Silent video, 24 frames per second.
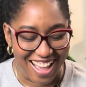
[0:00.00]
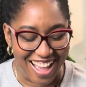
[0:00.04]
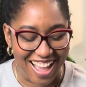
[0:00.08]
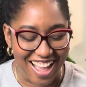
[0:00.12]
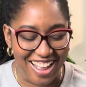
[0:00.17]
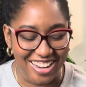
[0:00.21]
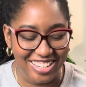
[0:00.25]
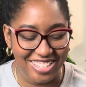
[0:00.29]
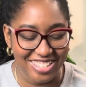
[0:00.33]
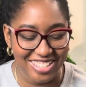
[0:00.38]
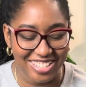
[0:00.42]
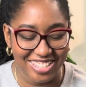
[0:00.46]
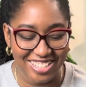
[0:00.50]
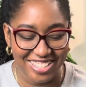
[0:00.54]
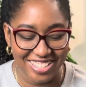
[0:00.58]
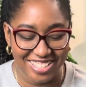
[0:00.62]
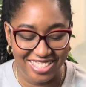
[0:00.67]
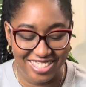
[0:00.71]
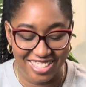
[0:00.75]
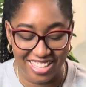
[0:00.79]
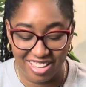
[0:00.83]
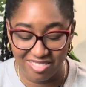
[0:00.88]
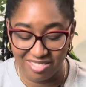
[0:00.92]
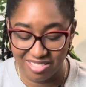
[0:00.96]

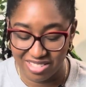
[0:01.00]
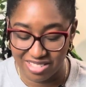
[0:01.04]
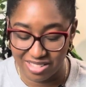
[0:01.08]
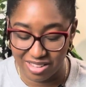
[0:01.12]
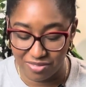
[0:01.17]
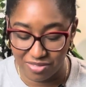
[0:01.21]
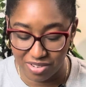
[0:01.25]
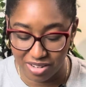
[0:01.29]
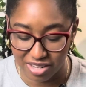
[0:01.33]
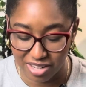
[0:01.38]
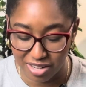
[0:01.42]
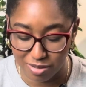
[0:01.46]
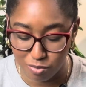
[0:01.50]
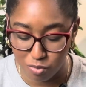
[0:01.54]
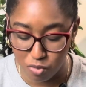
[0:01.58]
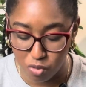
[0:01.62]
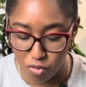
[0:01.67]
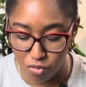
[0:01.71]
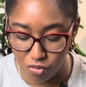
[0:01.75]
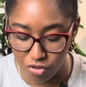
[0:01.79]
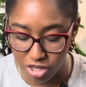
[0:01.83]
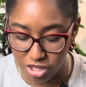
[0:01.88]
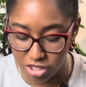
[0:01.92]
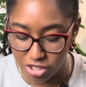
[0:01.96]
It was a very
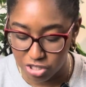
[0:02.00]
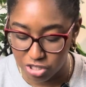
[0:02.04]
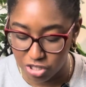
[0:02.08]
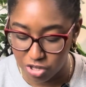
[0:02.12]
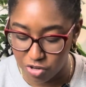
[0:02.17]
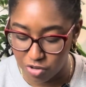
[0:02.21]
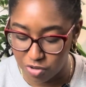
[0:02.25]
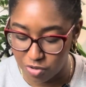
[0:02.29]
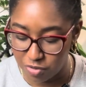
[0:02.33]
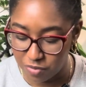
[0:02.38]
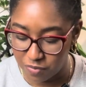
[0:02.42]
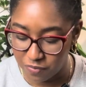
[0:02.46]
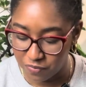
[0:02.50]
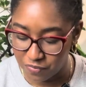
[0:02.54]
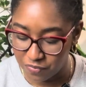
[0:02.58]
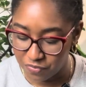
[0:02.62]
moving show.